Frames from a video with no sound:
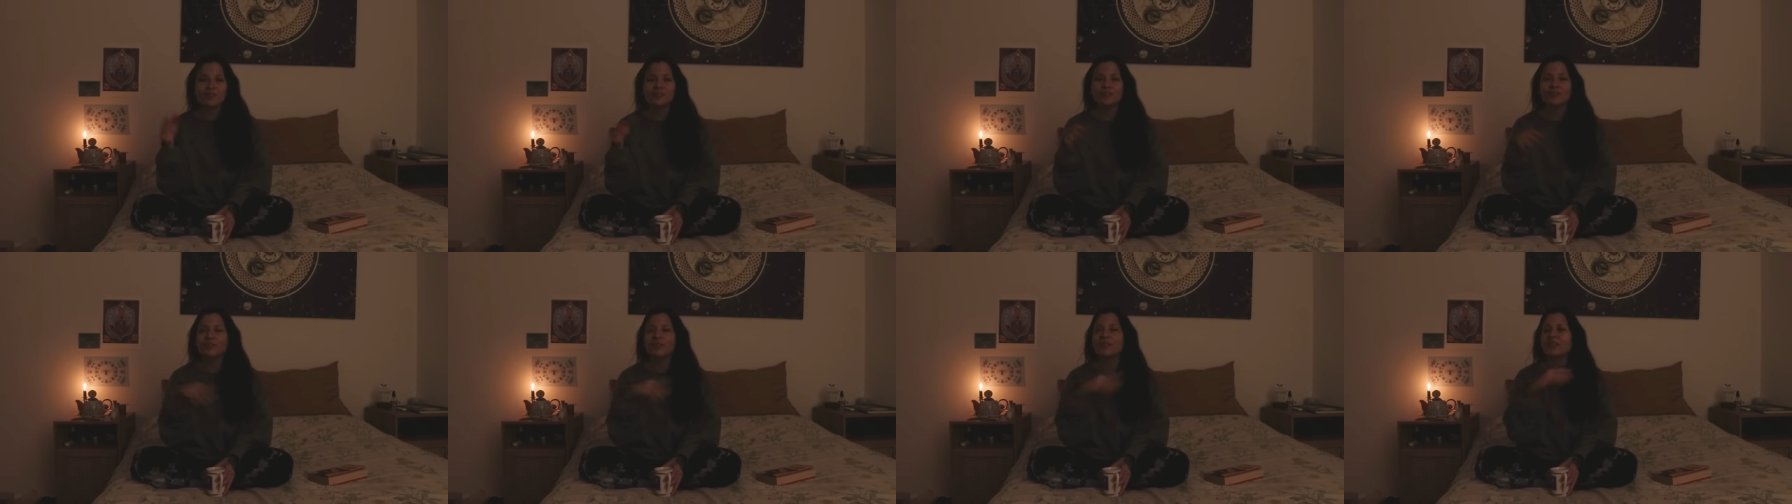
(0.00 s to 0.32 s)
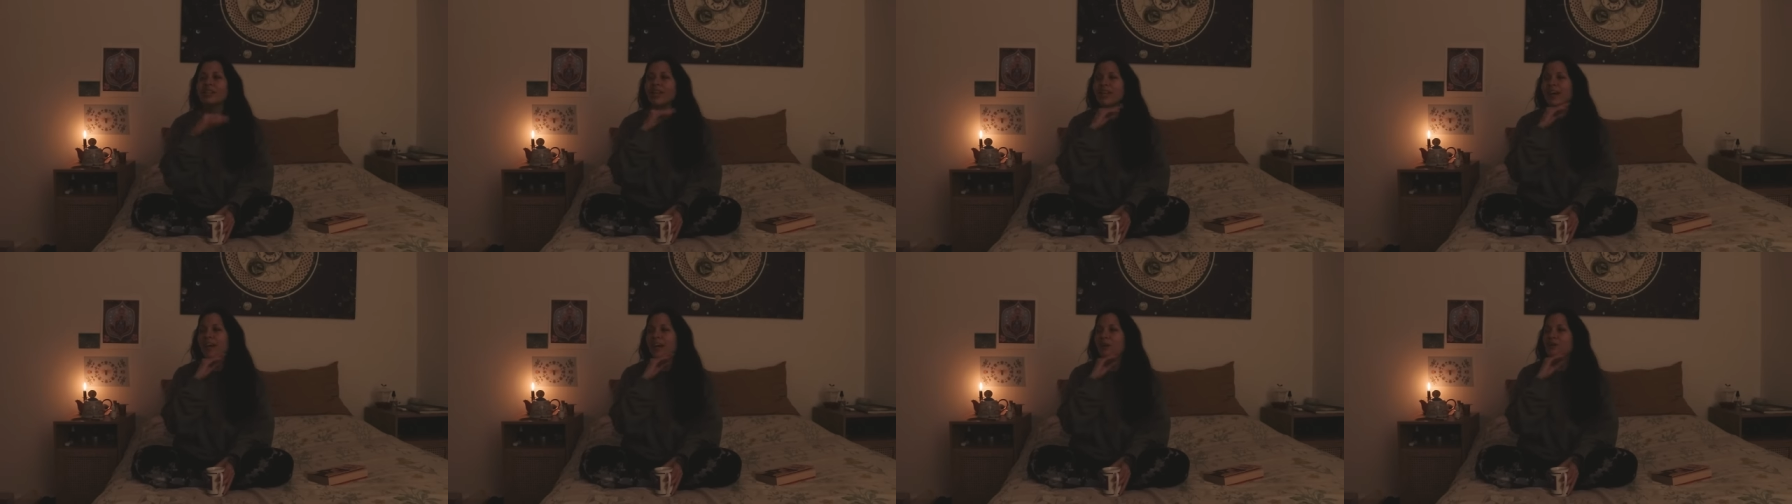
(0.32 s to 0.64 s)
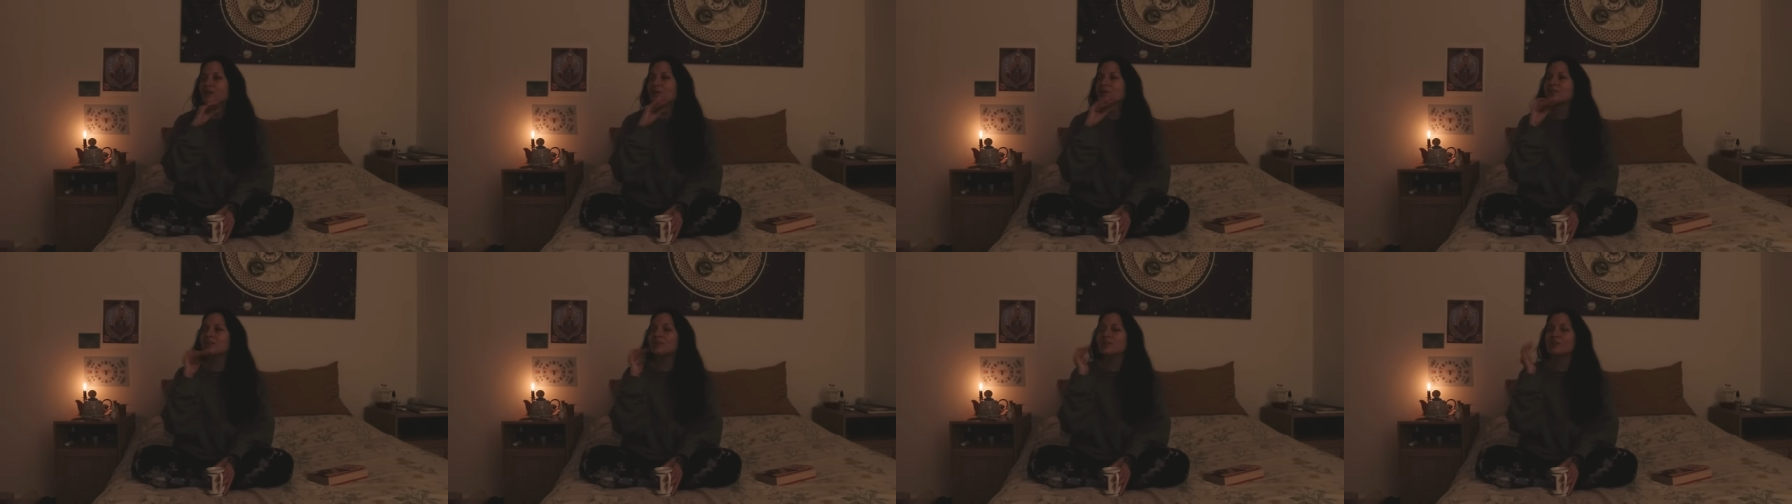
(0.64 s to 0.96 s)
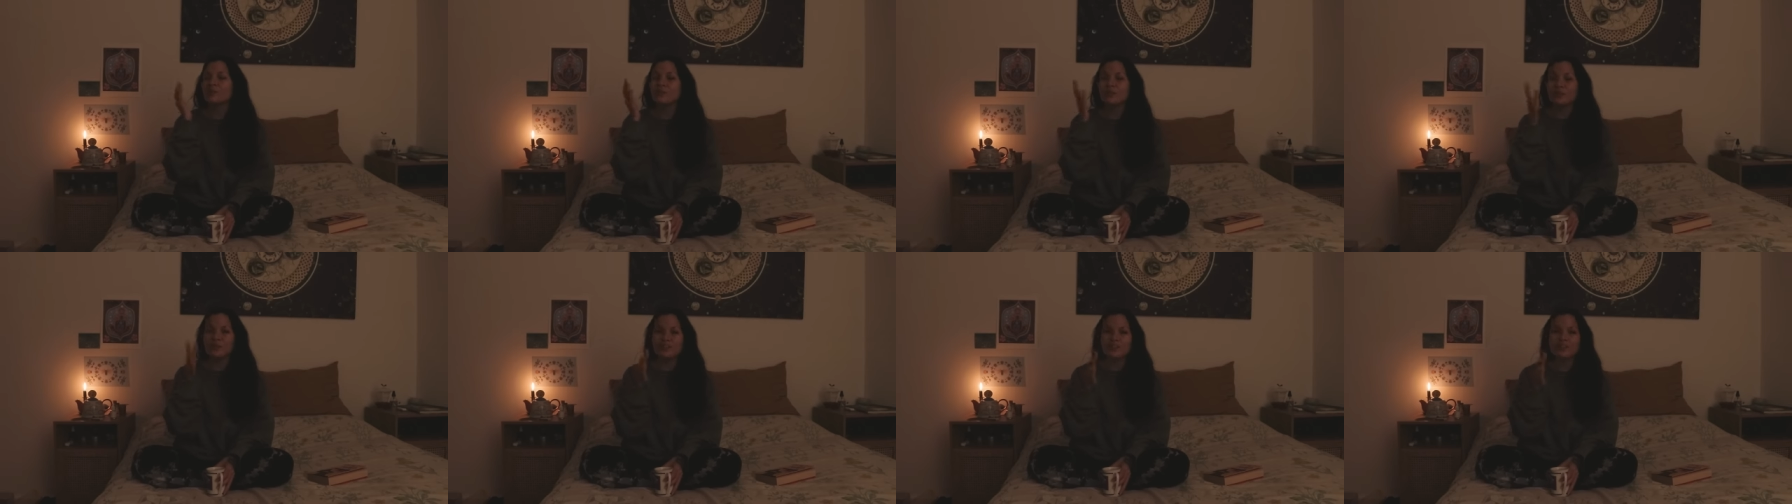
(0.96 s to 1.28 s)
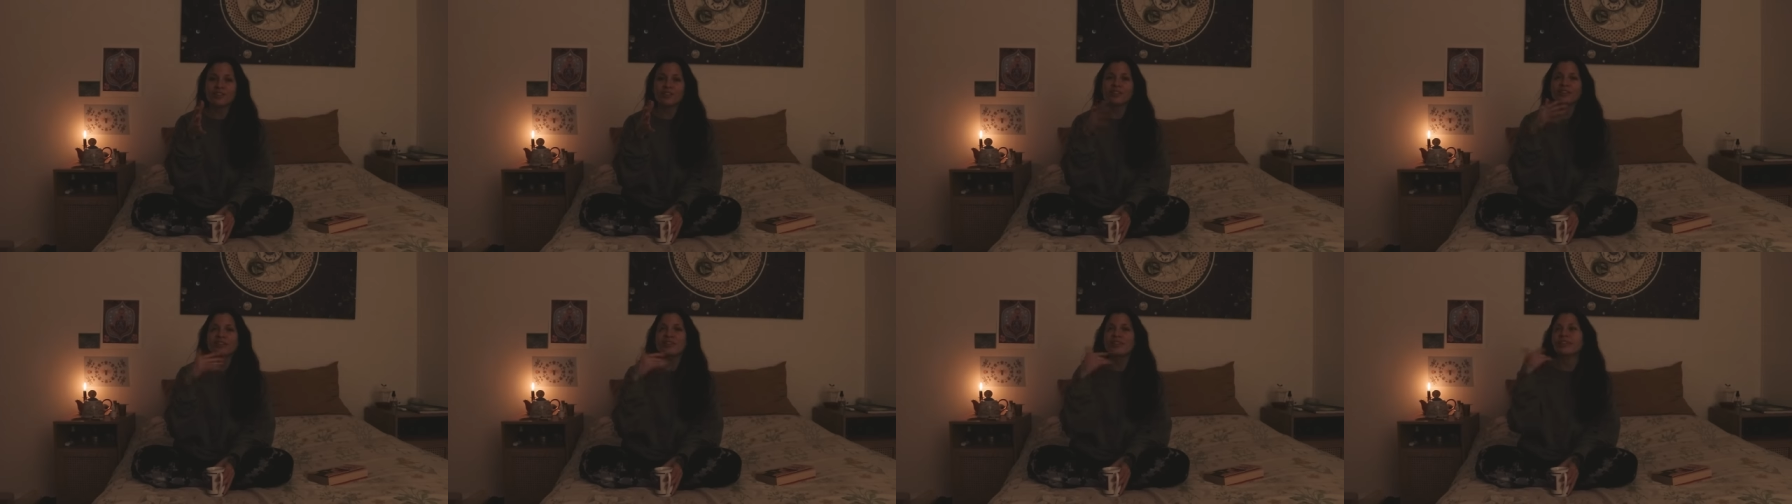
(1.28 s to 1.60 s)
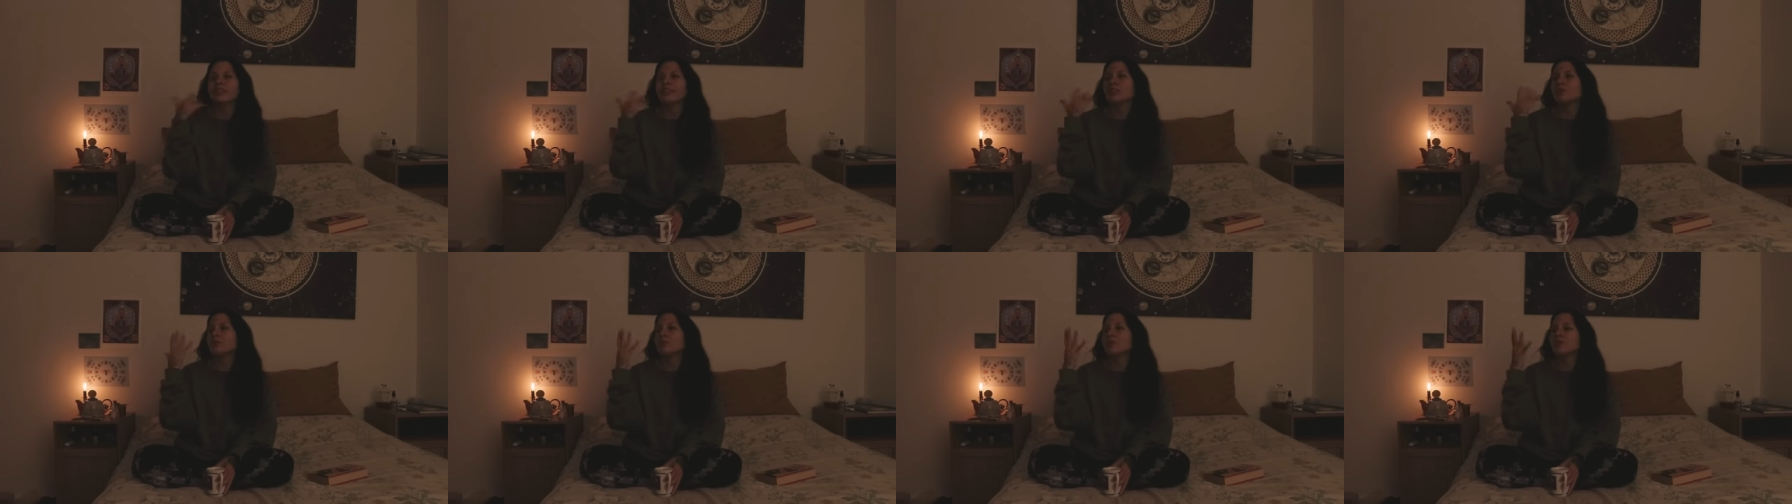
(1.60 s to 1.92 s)
to our structure
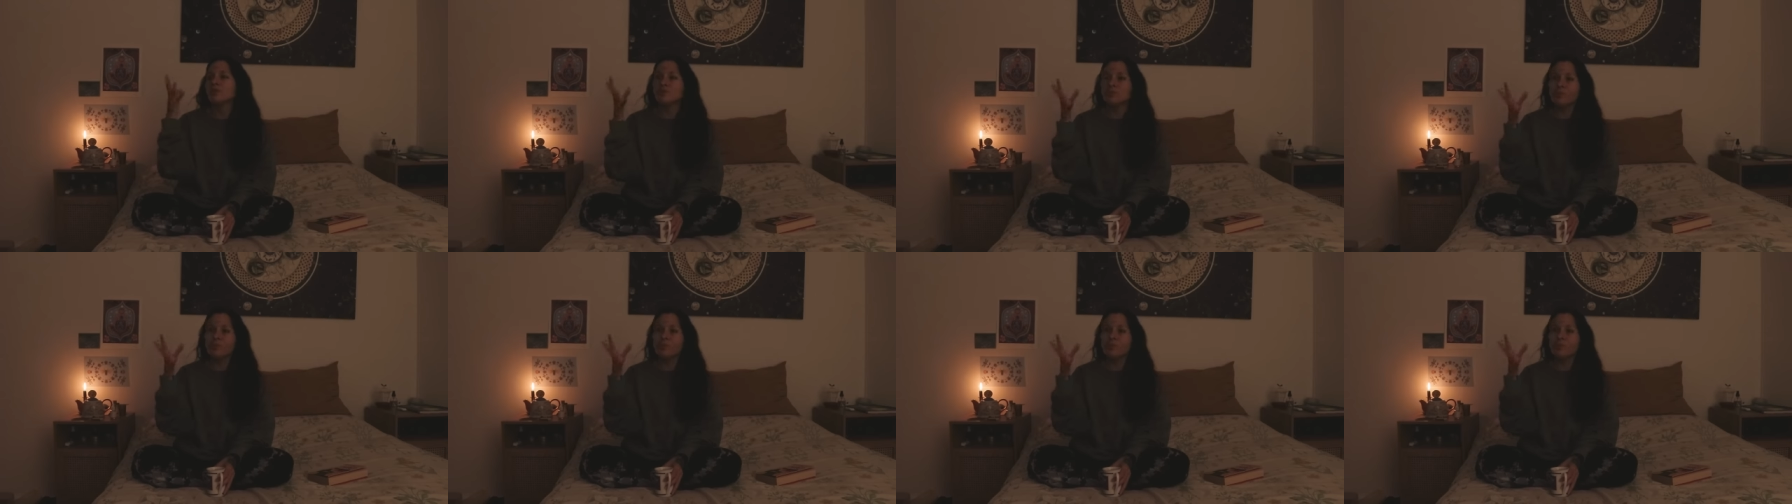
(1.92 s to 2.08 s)
and our